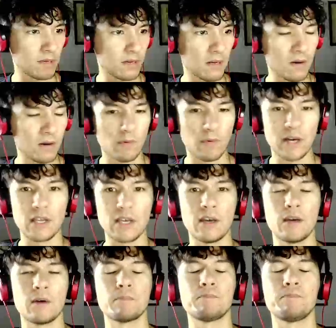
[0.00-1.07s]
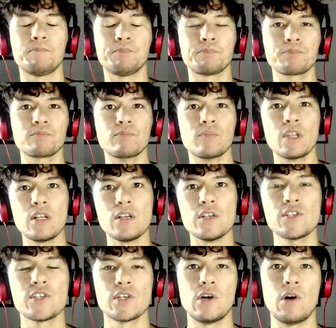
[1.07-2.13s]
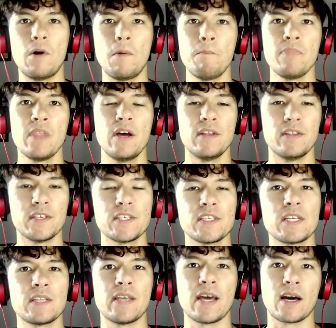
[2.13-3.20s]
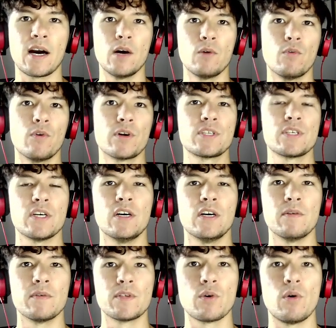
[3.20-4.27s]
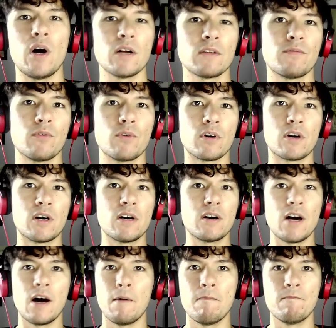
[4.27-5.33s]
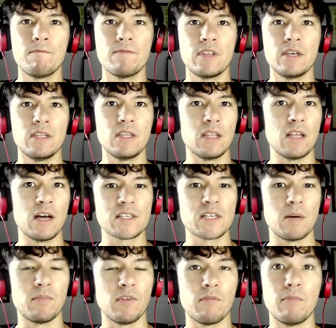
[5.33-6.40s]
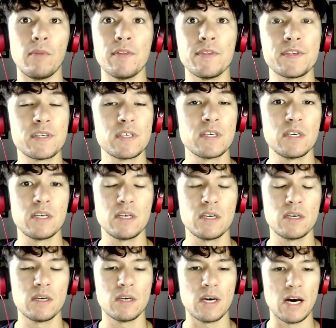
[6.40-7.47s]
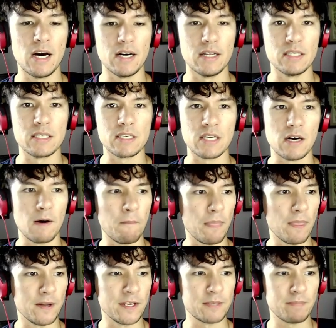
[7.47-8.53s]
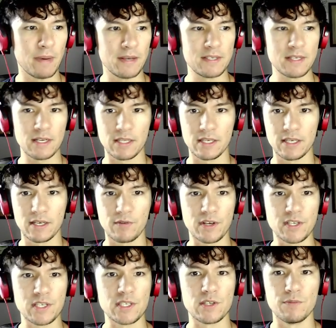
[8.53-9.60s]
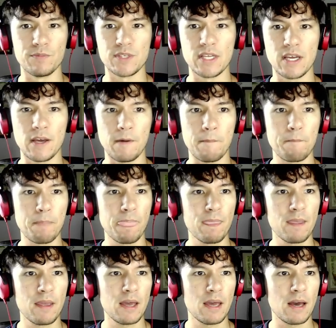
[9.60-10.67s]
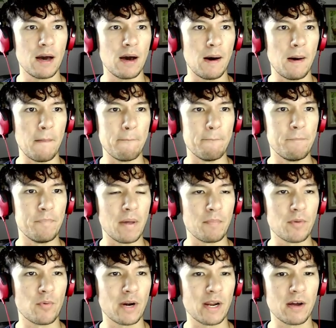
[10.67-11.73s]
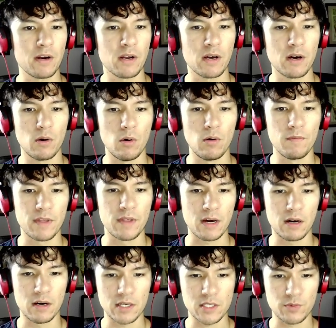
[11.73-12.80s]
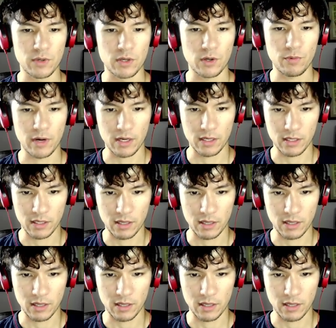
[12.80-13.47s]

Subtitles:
right here. So this is the deck I worked so hard for the last couple of months, and it is basically Grixis Doomsday. I'm quickly gonna go over the cards real quickly. Let me